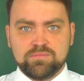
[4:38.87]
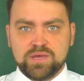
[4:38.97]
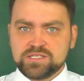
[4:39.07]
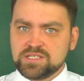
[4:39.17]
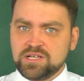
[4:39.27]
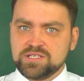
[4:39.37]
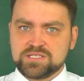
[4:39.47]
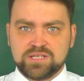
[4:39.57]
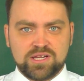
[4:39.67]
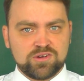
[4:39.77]
Basically,
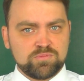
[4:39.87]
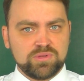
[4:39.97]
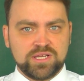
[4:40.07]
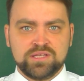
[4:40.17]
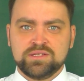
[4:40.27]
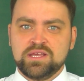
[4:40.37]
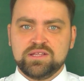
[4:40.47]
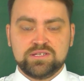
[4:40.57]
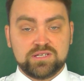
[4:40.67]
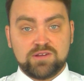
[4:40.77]
it's the airplane
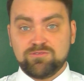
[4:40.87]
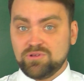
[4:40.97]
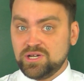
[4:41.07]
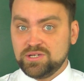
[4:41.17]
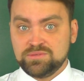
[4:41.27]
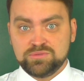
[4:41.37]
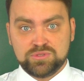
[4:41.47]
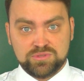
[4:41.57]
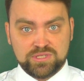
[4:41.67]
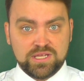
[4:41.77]
that I fly
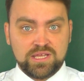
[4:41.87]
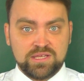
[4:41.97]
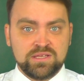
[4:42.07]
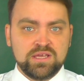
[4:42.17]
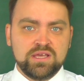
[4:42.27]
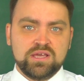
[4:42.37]
today,